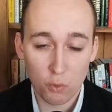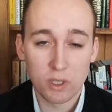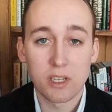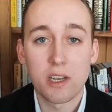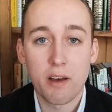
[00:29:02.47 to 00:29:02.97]

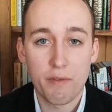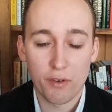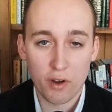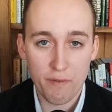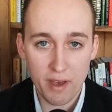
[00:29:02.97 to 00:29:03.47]
was enough
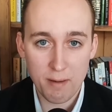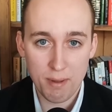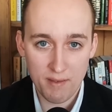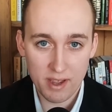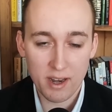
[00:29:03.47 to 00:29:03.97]
for a Fed
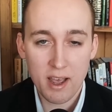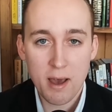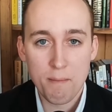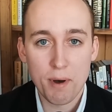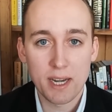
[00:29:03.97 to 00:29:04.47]
pivot.
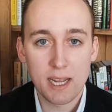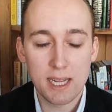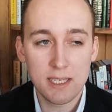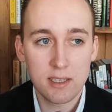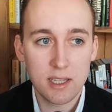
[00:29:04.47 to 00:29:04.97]
But
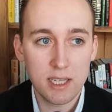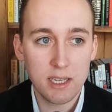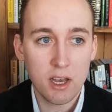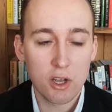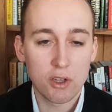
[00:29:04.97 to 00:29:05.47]
is
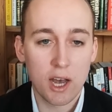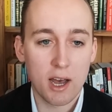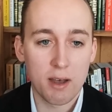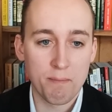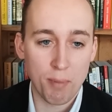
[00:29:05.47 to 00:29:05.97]
the
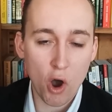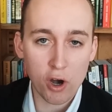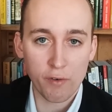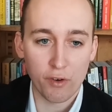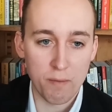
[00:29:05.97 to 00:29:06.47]
uh,
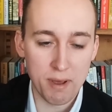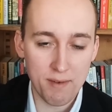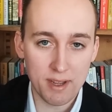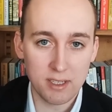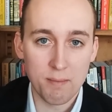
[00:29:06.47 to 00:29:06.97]
bar for a
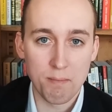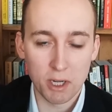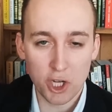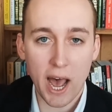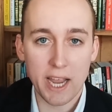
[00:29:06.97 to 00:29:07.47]
pivot
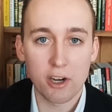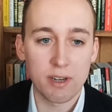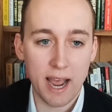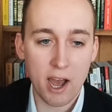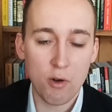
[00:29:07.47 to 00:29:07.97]
much higher
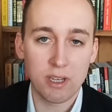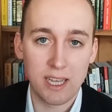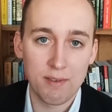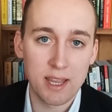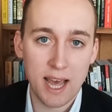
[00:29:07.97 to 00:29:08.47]
now
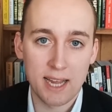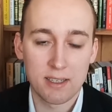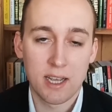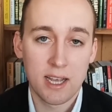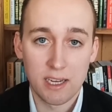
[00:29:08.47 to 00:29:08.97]
given
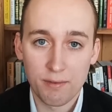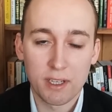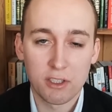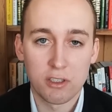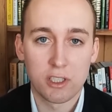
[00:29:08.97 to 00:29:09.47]
that
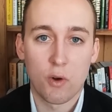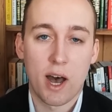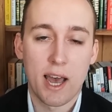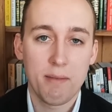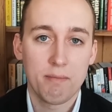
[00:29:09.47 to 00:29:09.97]
inflation is so
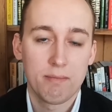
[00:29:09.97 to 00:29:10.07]
high?